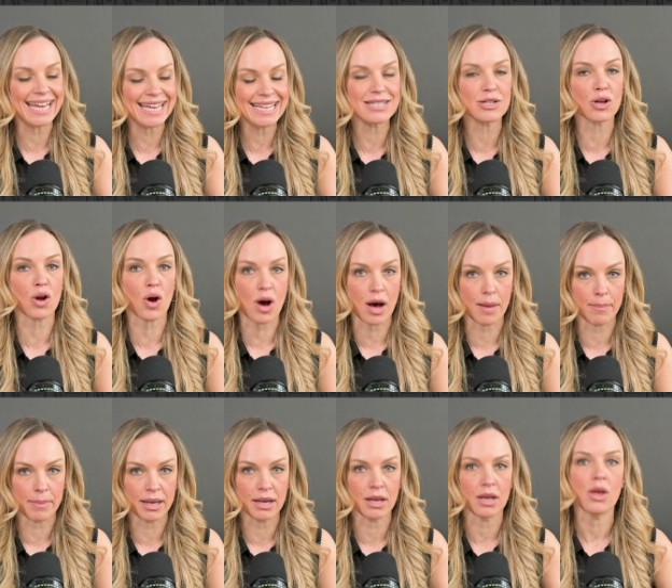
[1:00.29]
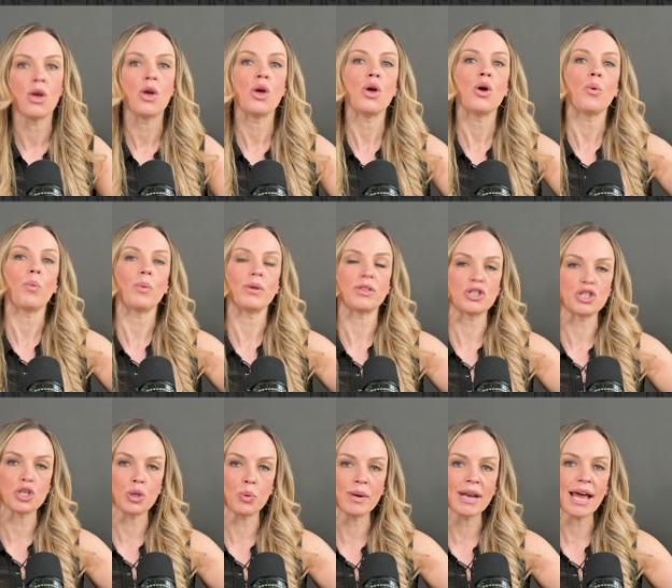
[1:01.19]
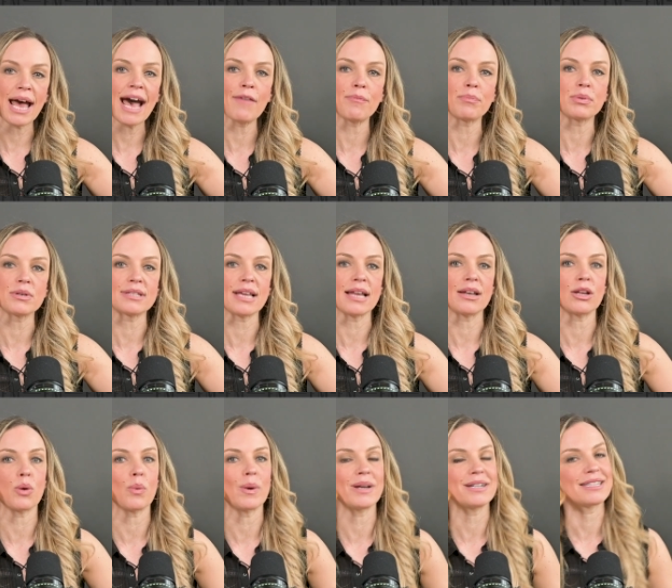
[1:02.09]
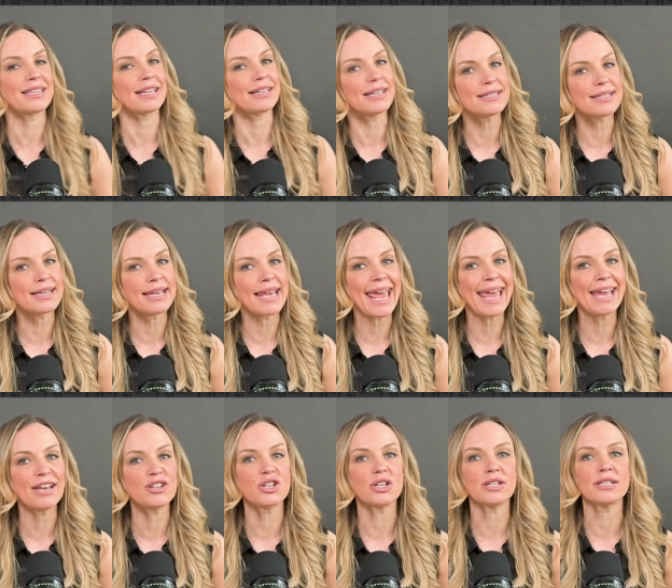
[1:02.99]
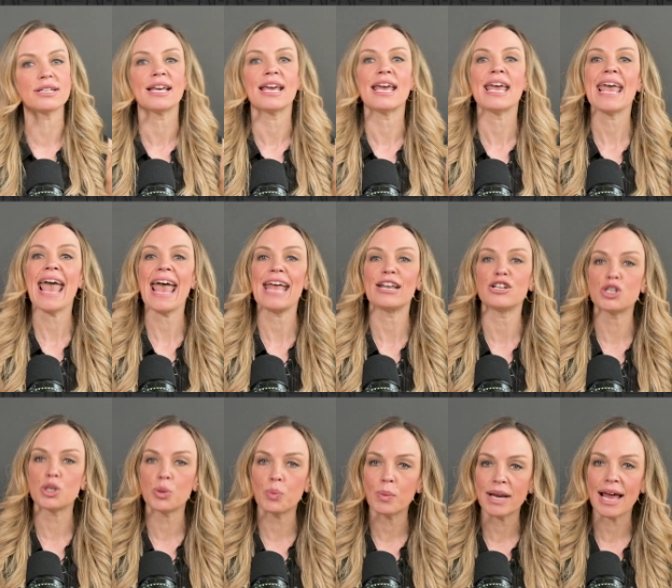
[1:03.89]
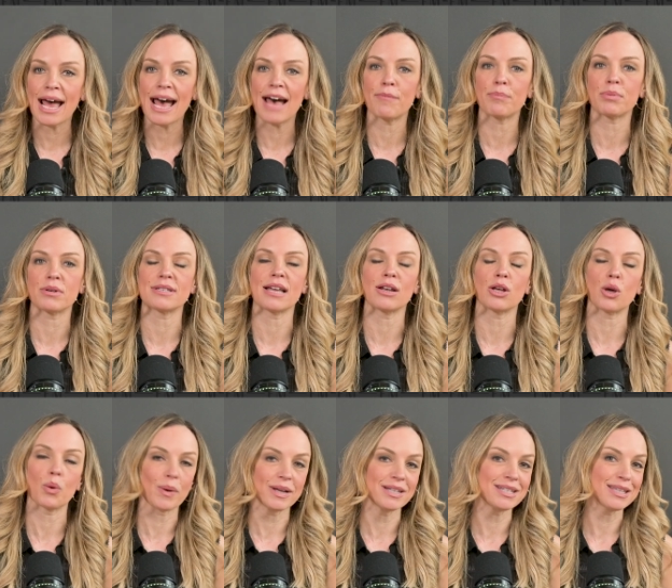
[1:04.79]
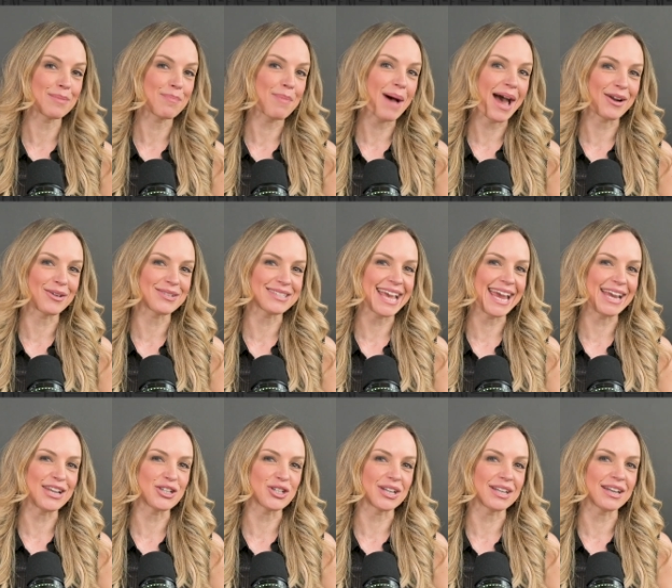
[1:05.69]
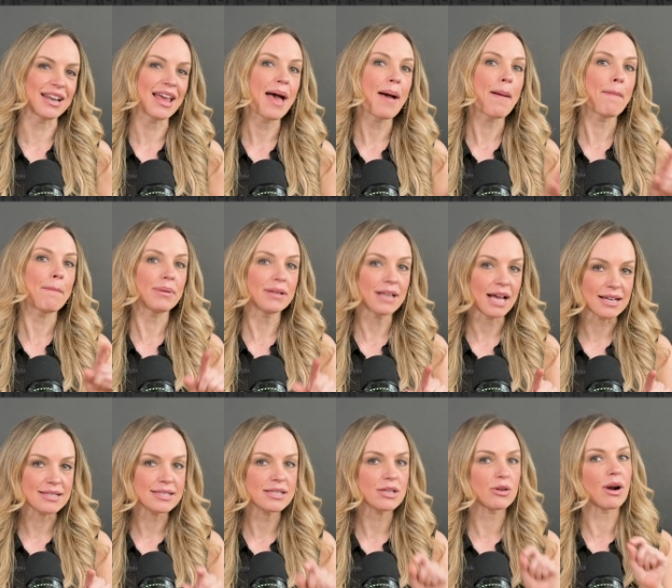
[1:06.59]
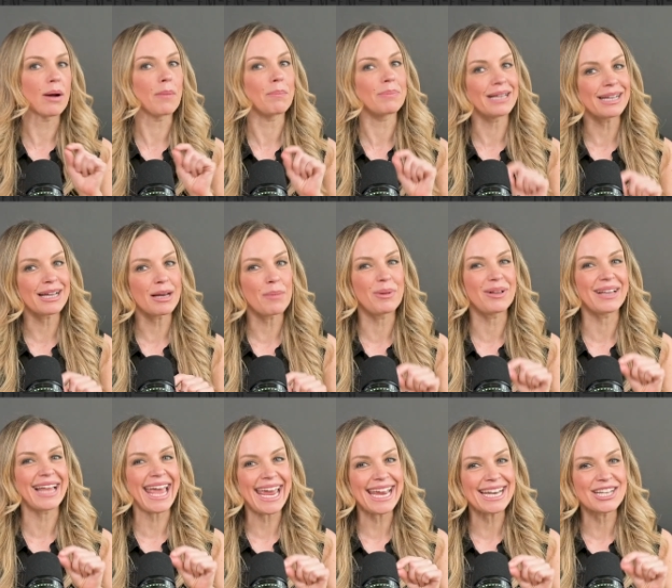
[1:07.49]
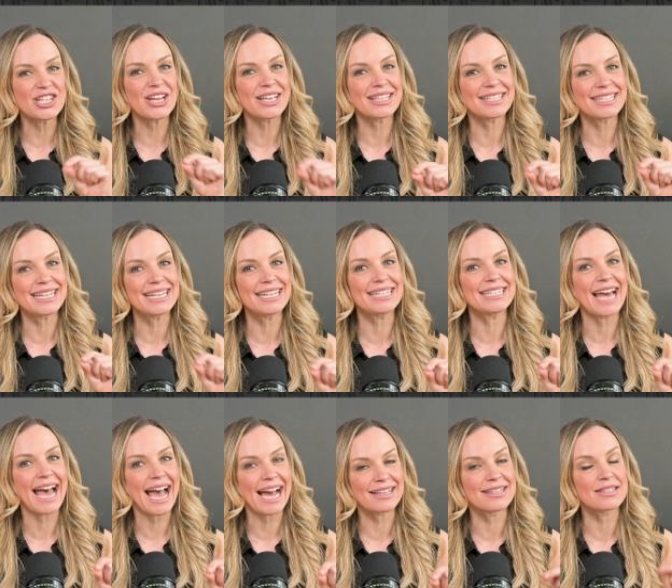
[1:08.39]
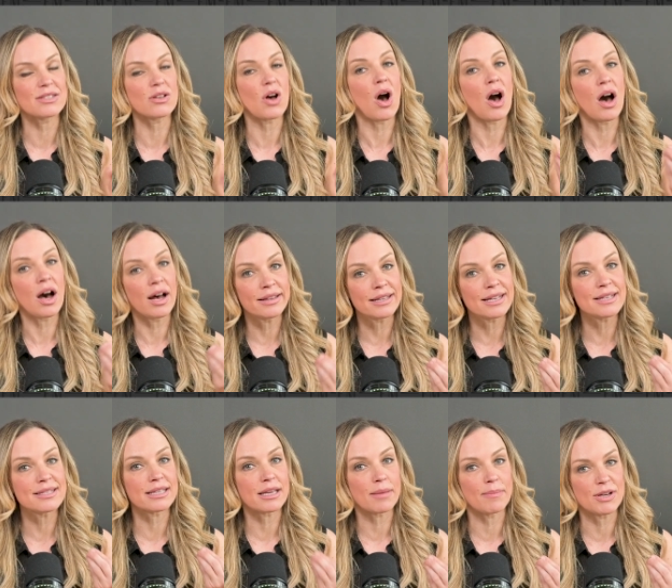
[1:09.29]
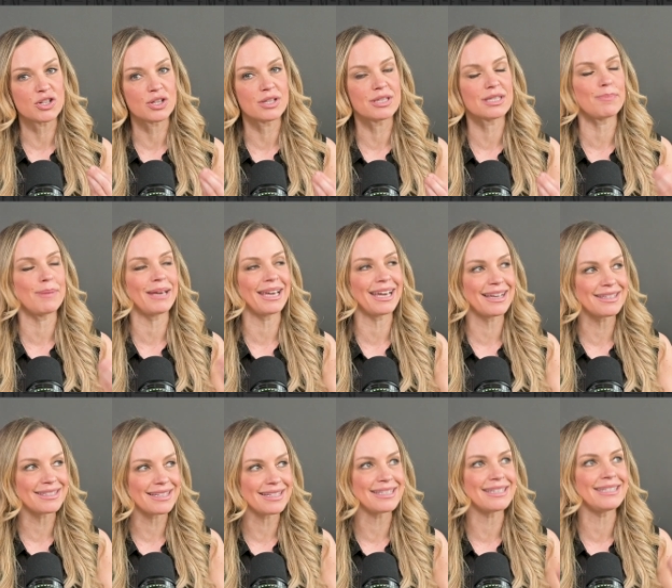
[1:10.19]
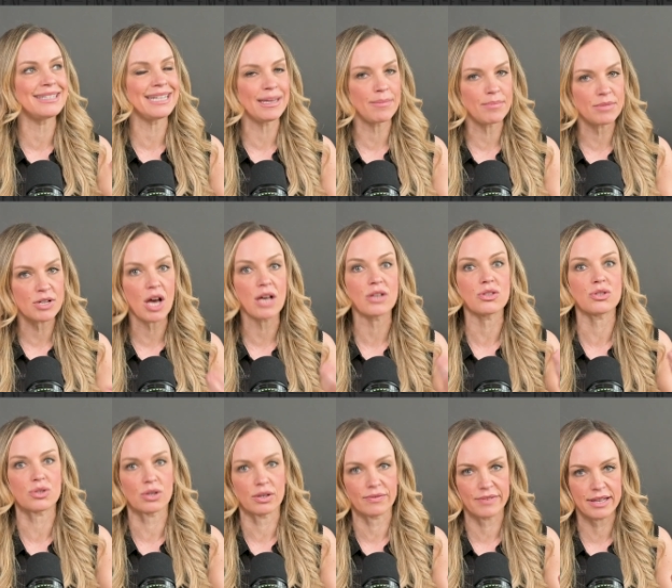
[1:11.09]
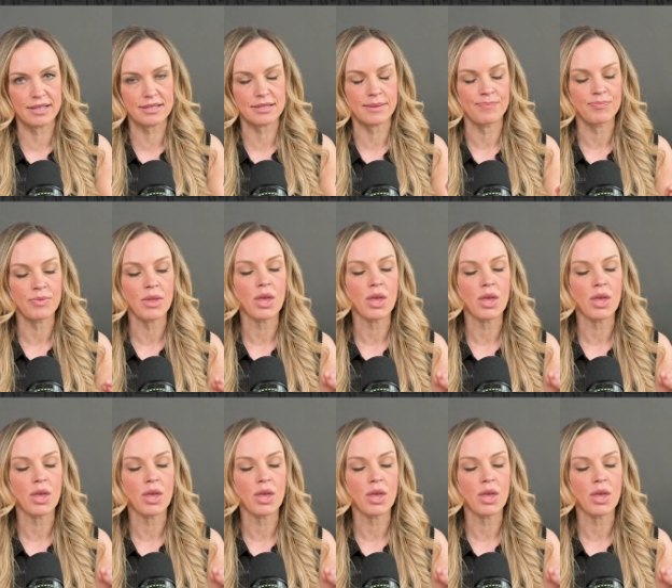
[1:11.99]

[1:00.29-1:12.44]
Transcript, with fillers: is common, with 2.5% going to the listing agent and 2.5% going to the buyer's agent. Plus, there are applicable HST taxes on these commissions because it's deemed a service.